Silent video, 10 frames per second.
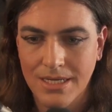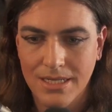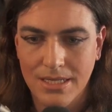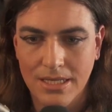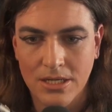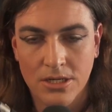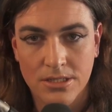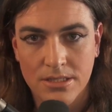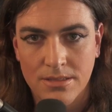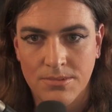the
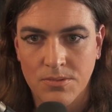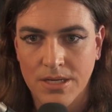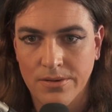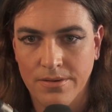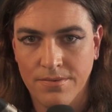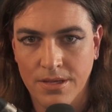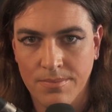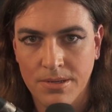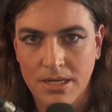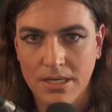concept however they
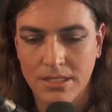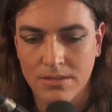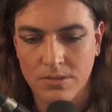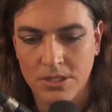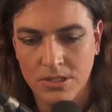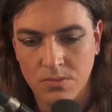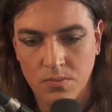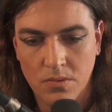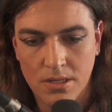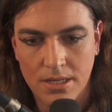please, which is
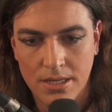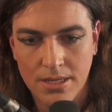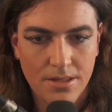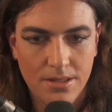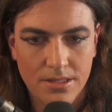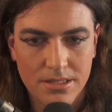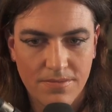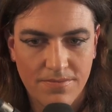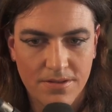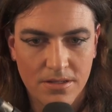why this
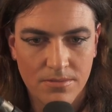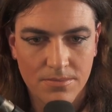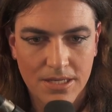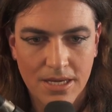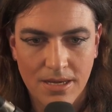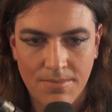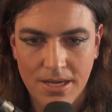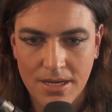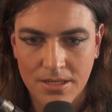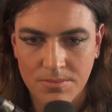film came
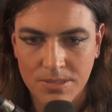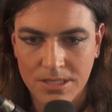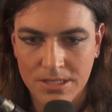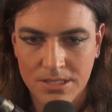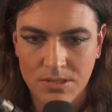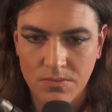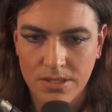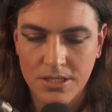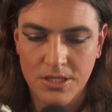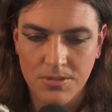out by this
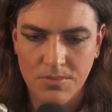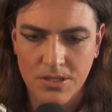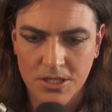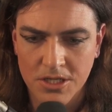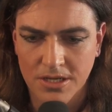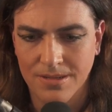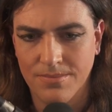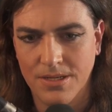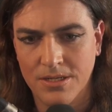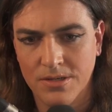Swedish production
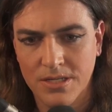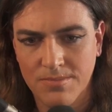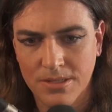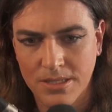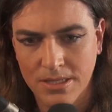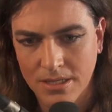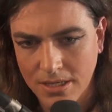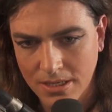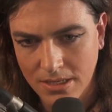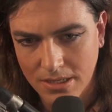company directed by
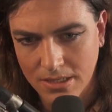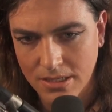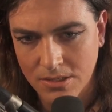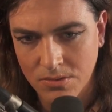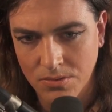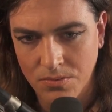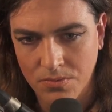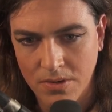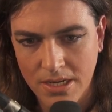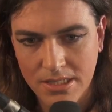a guy called
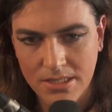Rhys